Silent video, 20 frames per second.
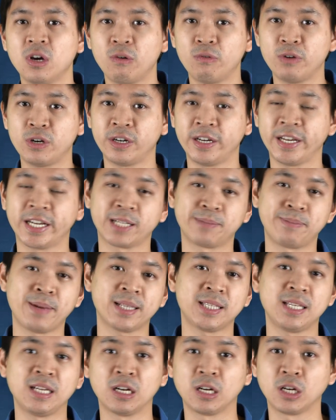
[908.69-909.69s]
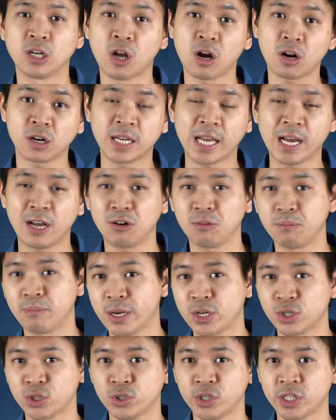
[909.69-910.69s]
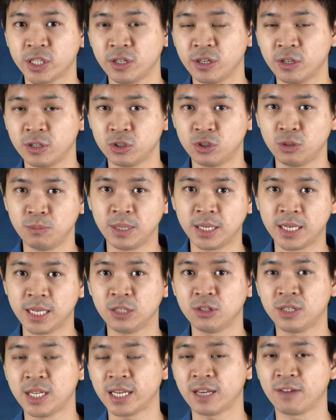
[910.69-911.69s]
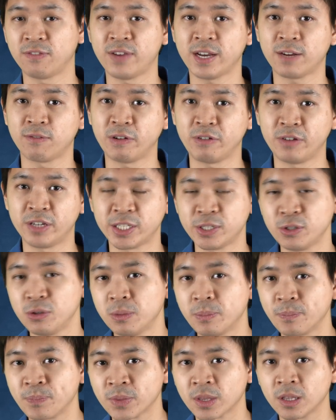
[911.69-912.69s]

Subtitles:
we are expecting lockdown measures to begin to take effect very soon.